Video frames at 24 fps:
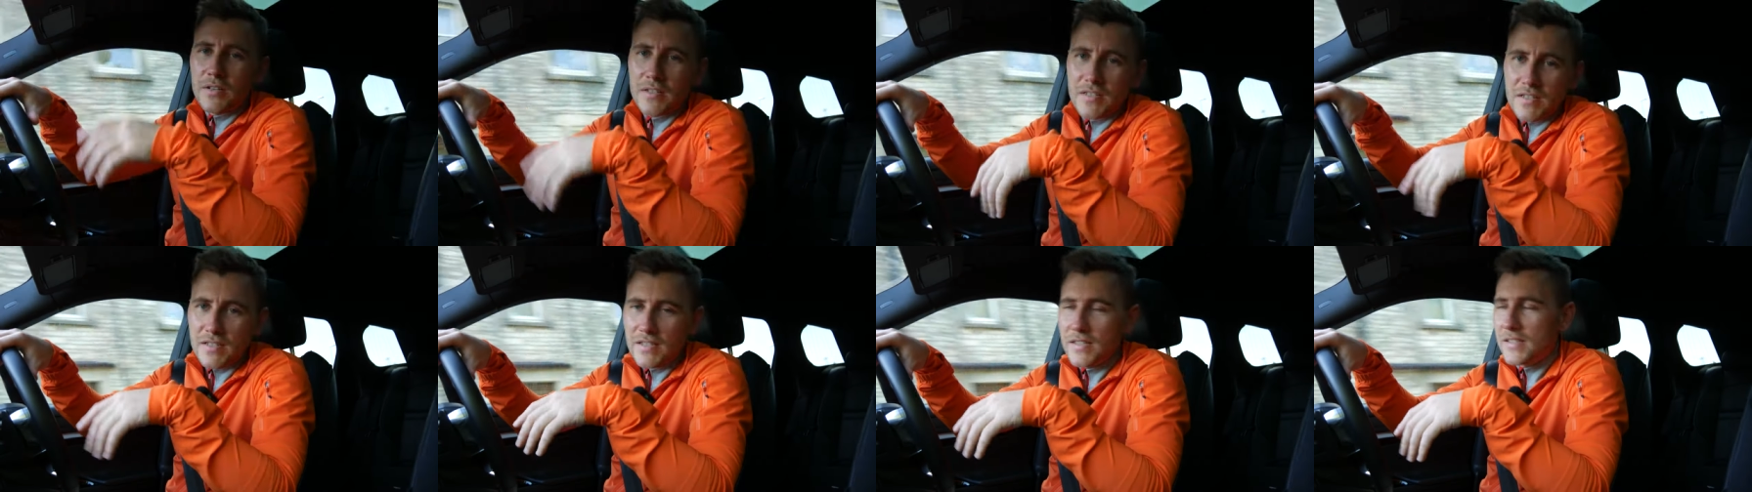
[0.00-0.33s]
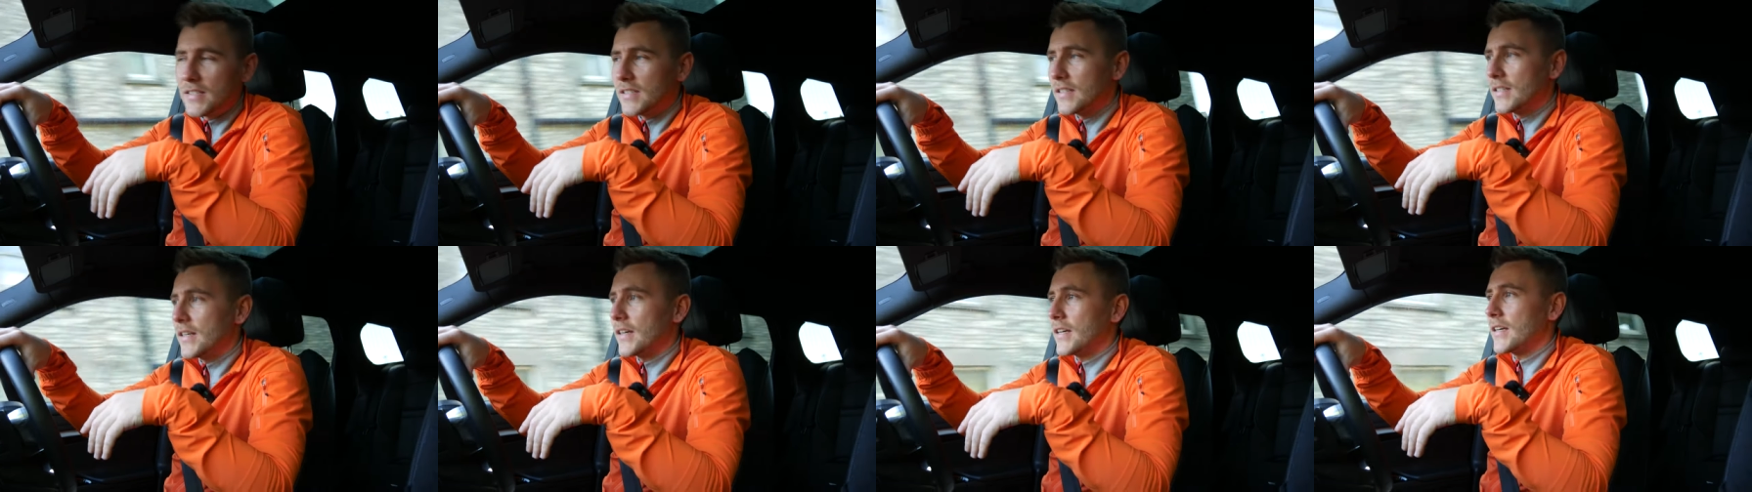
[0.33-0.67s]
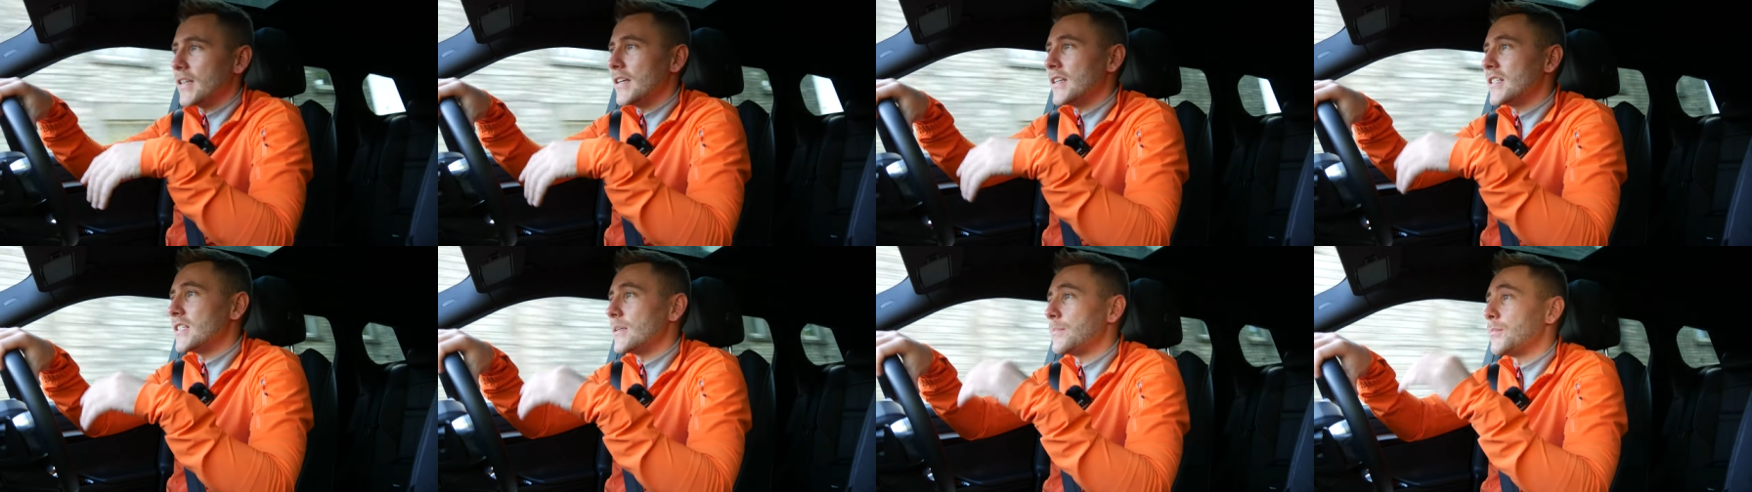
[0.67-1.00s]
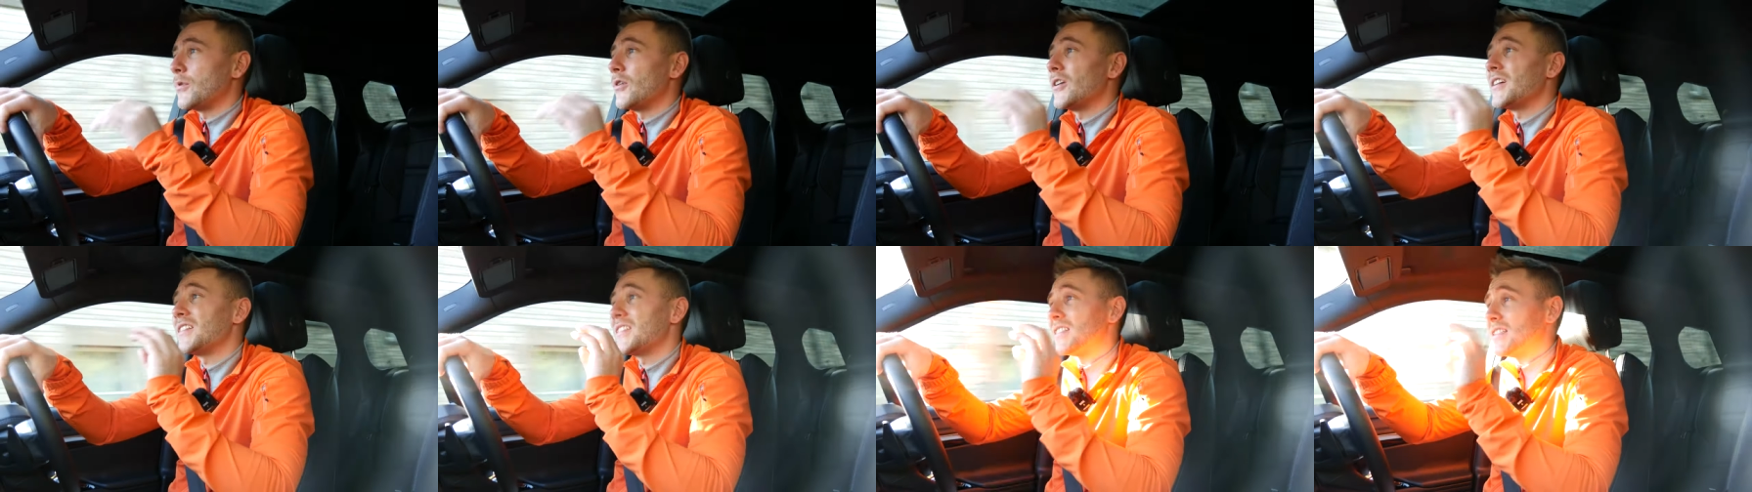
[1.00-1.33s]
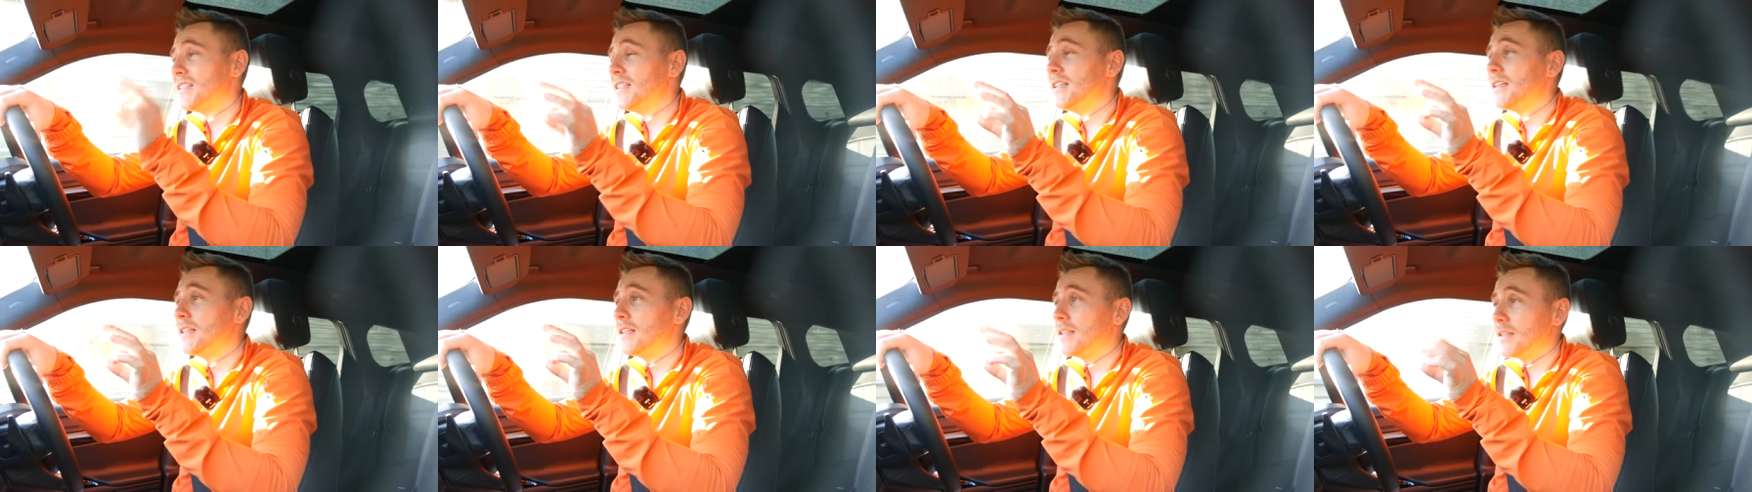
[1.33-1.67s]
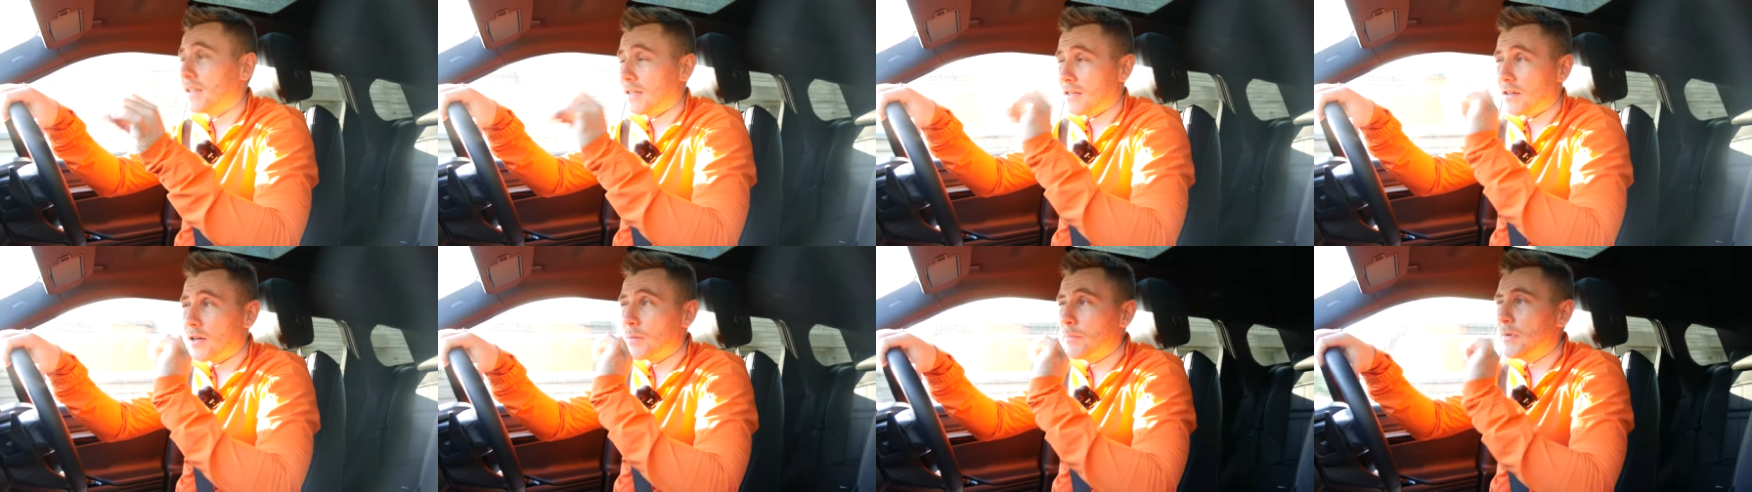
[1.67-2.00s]
to see today is a pristine,
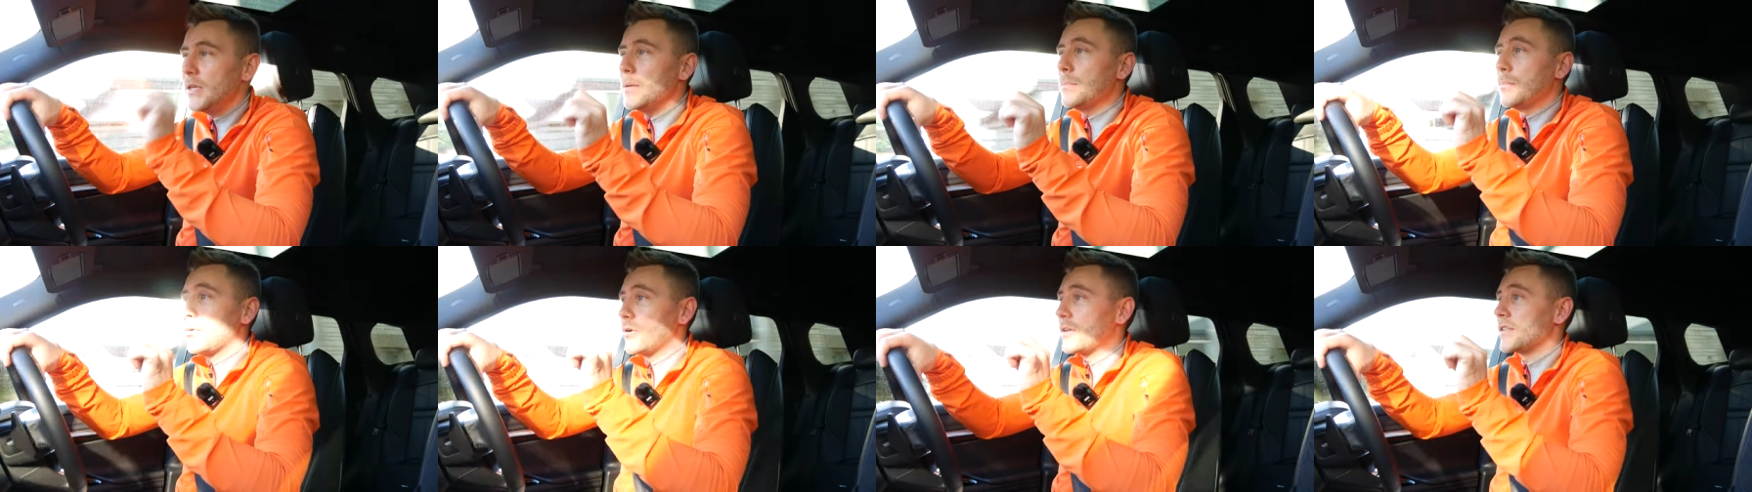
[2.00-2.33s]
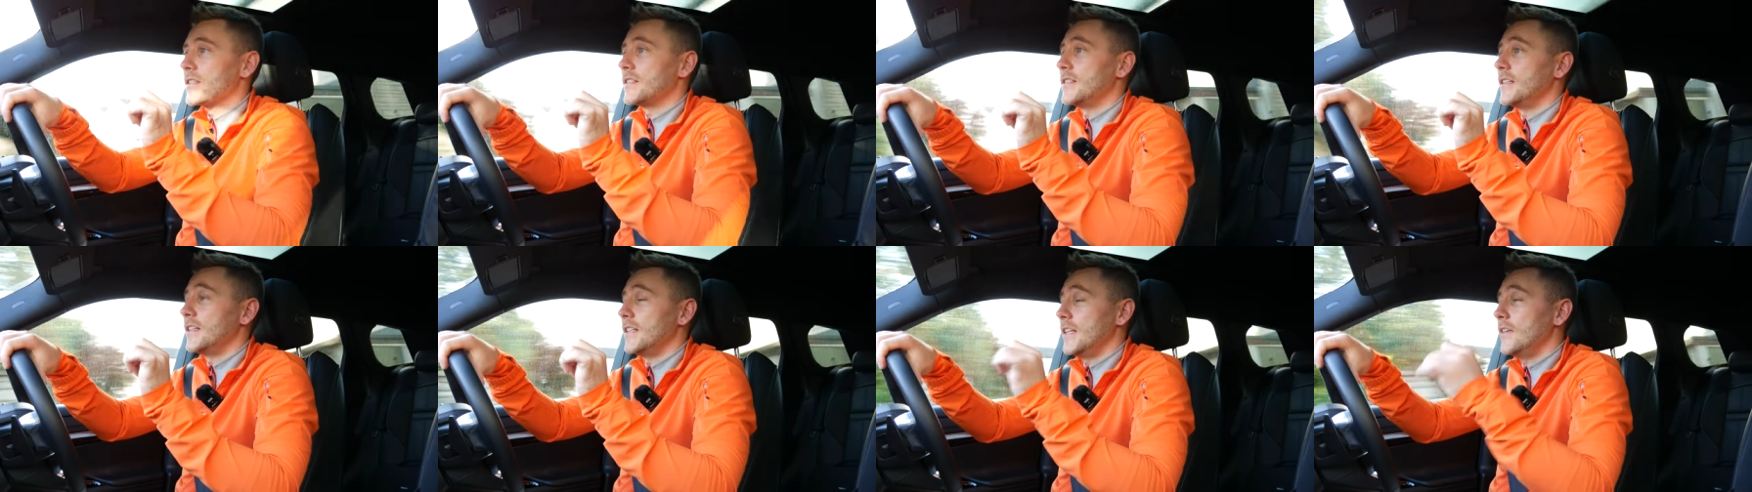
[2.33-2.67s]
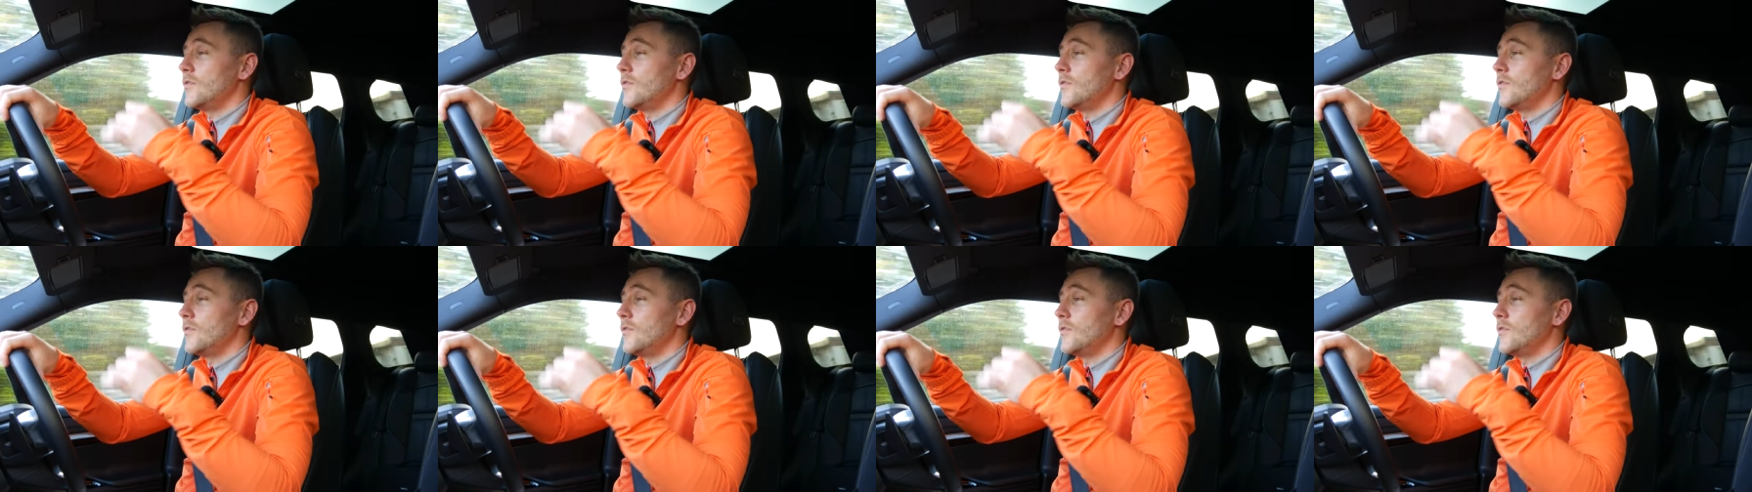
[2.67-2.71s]
and I mean pristine,